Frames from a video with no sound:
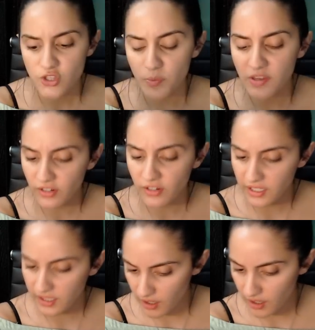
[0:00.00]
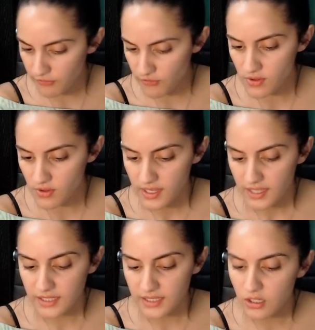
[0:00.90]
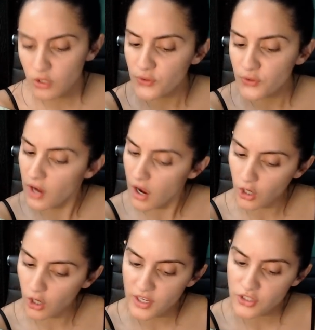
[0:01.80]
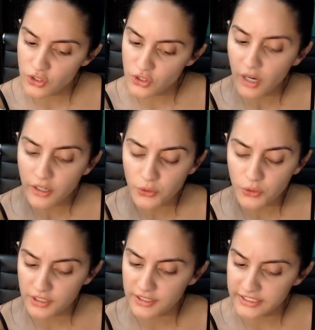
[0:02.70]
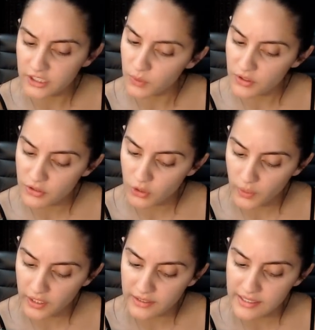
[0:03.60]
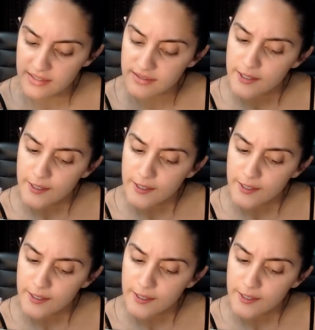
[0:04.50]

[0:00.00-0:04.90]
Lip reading: So be very careful, Leo. If you've got Aqua in your chart or you're connecting with an Aquarius,